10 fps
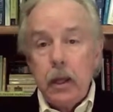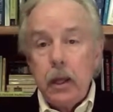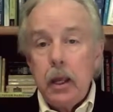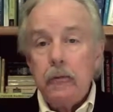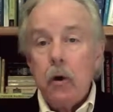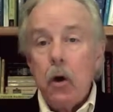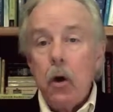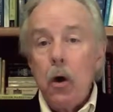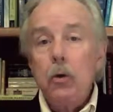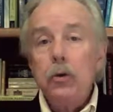if
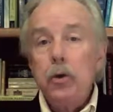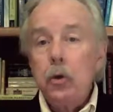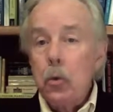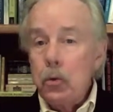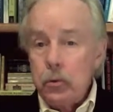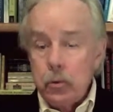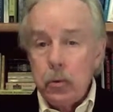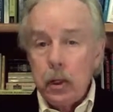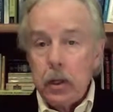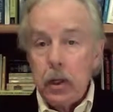all you're
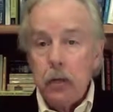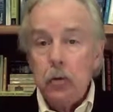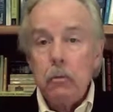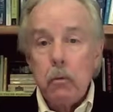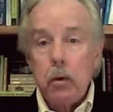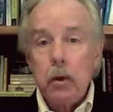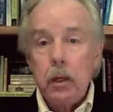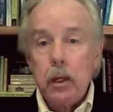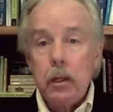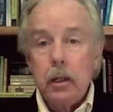doing in your
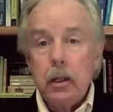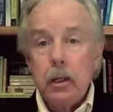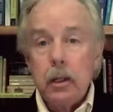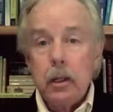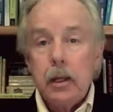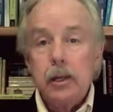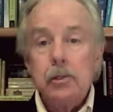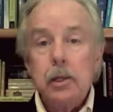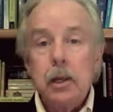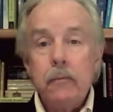marketing
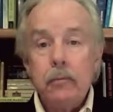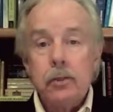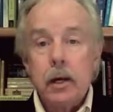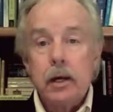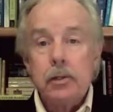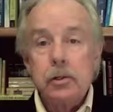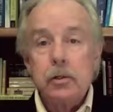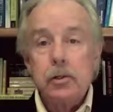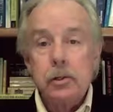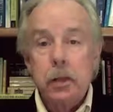is emphasizing
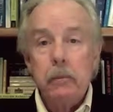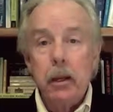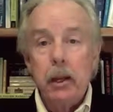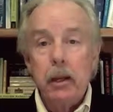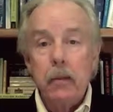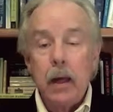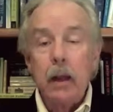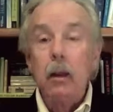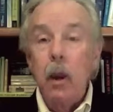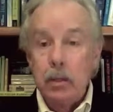or stimulating
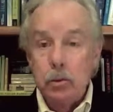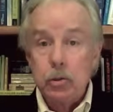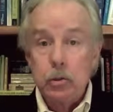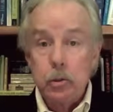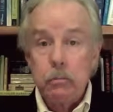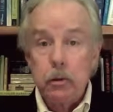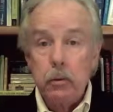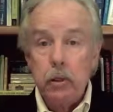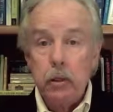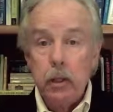that logical
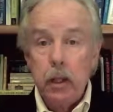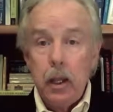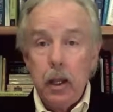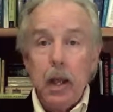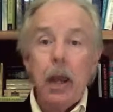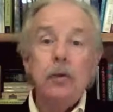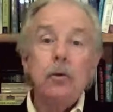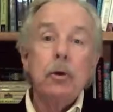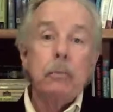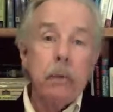component, and
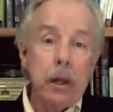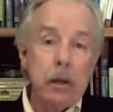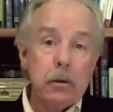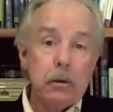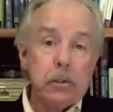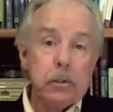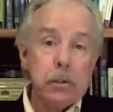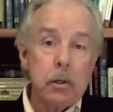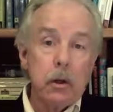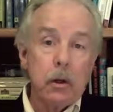your competitors
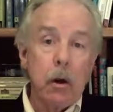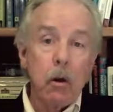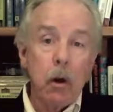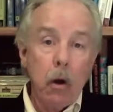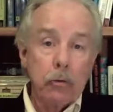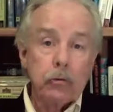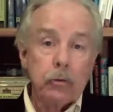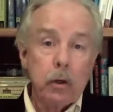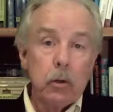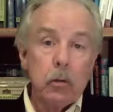are
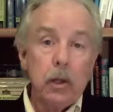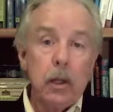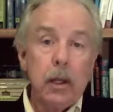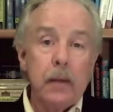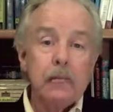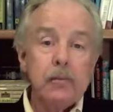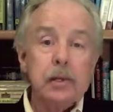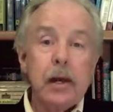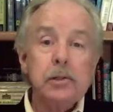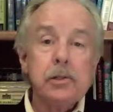also
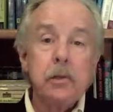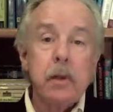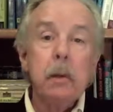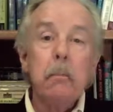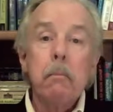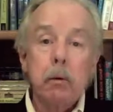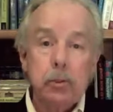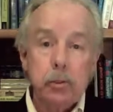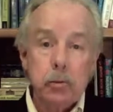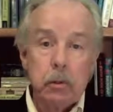emphasizing the
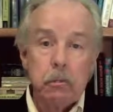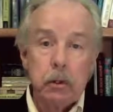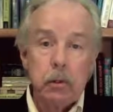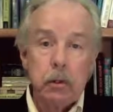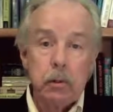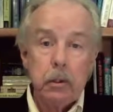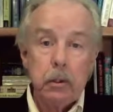emotional component,